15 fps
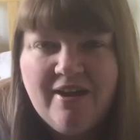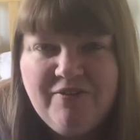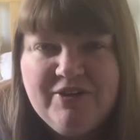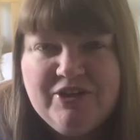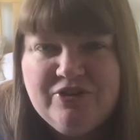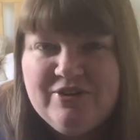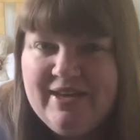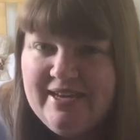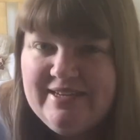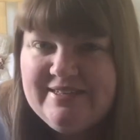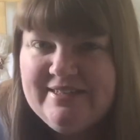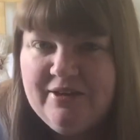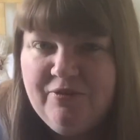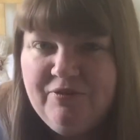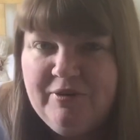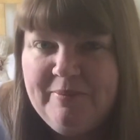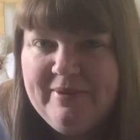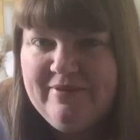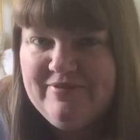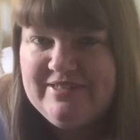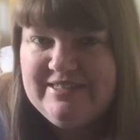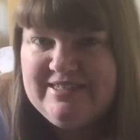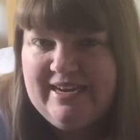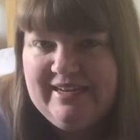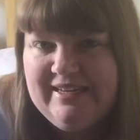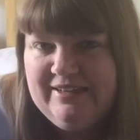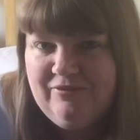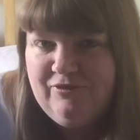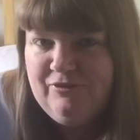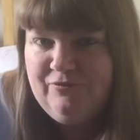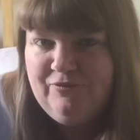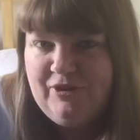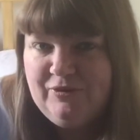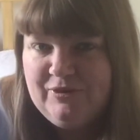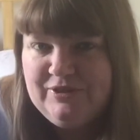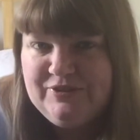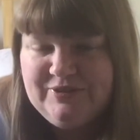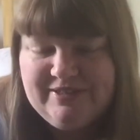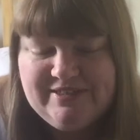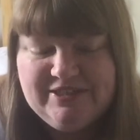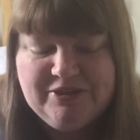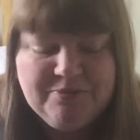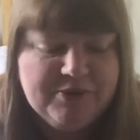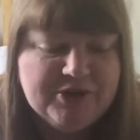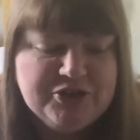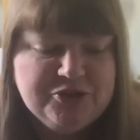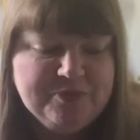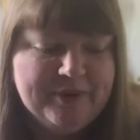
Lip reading: think you can get yourself in a bit of a state if you focus on it too much.